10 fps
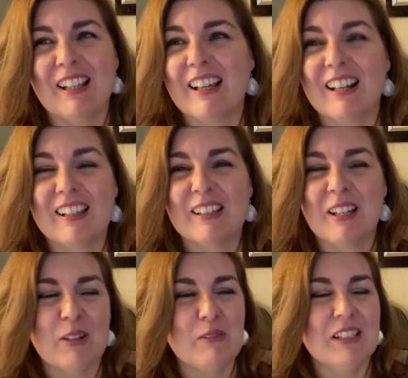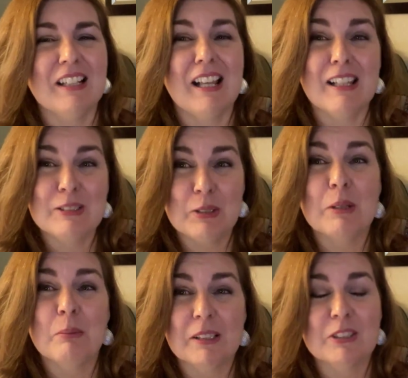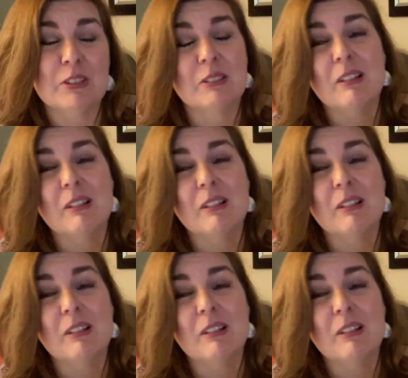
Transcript: They got a kick out of it, and they took a picture.